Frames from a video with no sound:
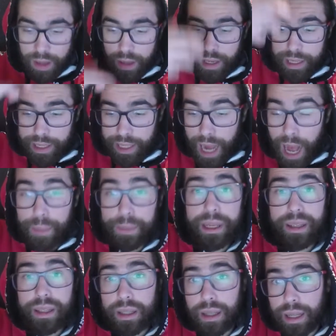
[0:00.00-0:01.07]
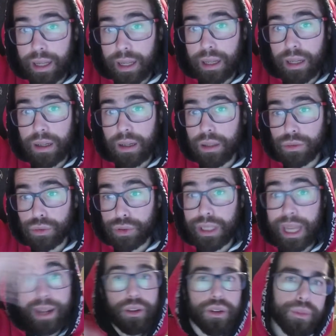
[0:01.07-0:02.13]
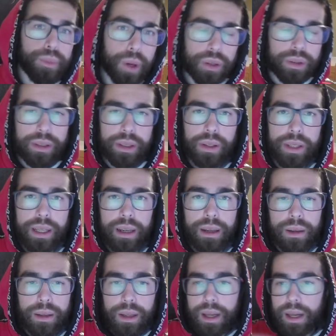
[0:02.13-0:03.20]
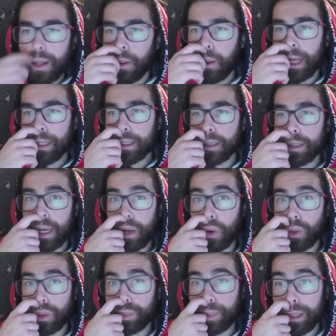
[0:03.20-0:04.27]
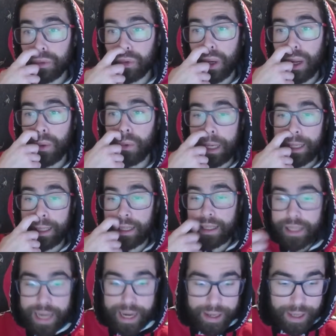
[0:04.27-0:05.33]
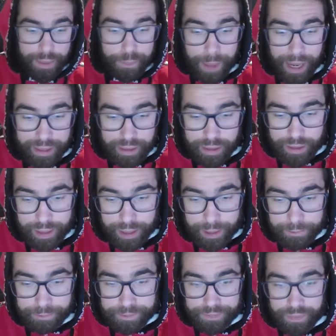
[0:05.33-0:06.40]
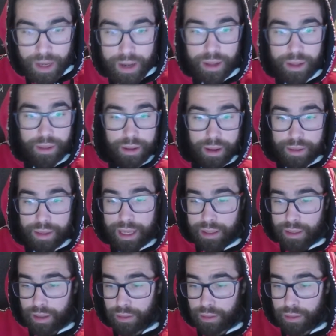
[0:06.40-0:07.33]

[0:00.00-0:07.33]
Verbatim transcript: is coming uh, to stay in your body, okay? That's the whole spiritual awakening journey. But um, this,